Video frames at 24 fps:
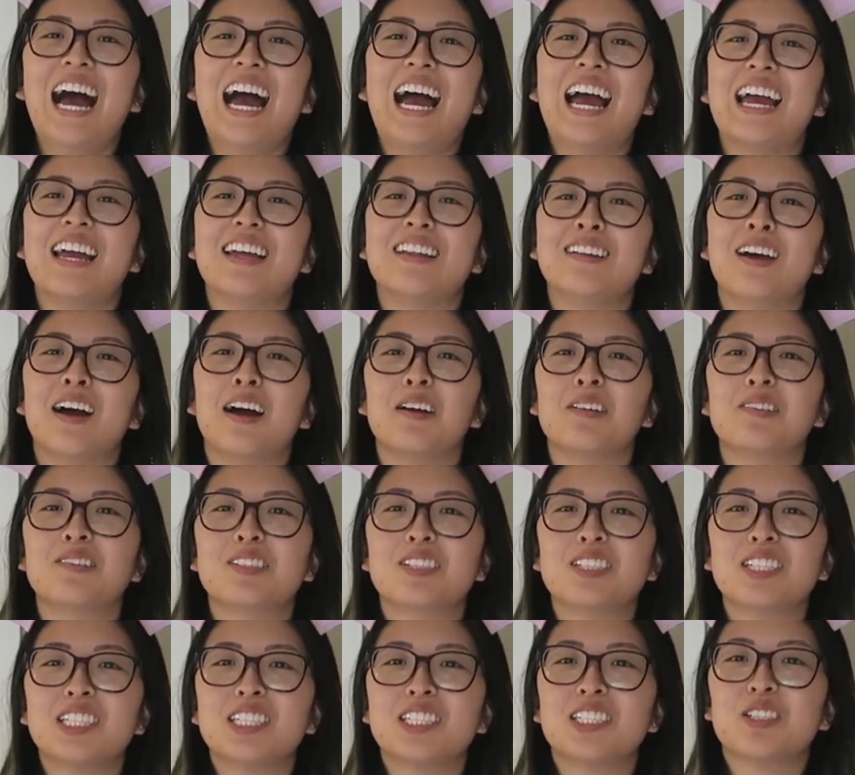And I'm
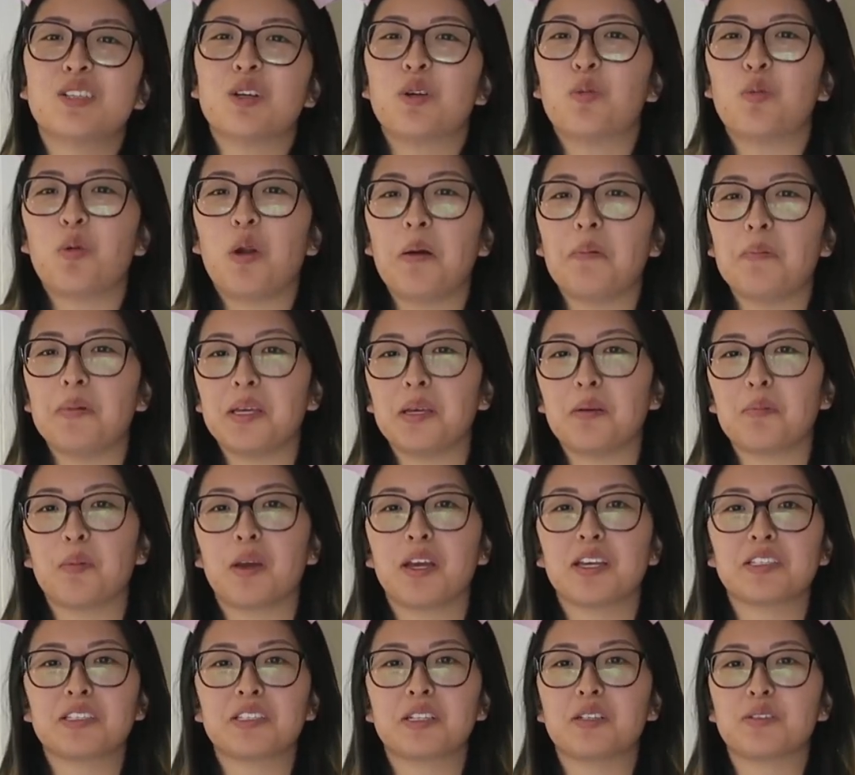just rubbing
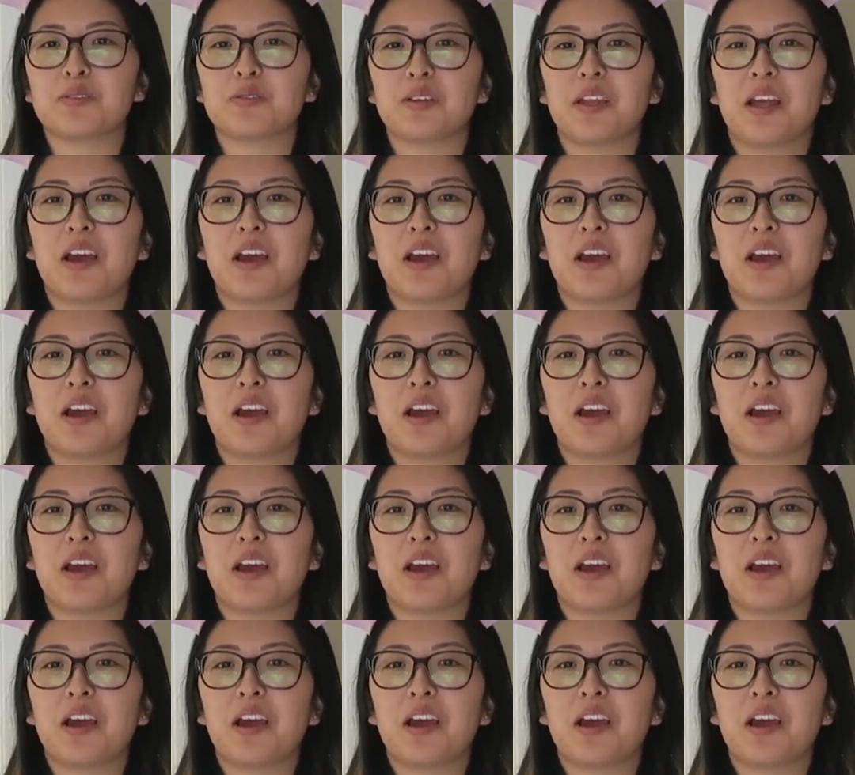myself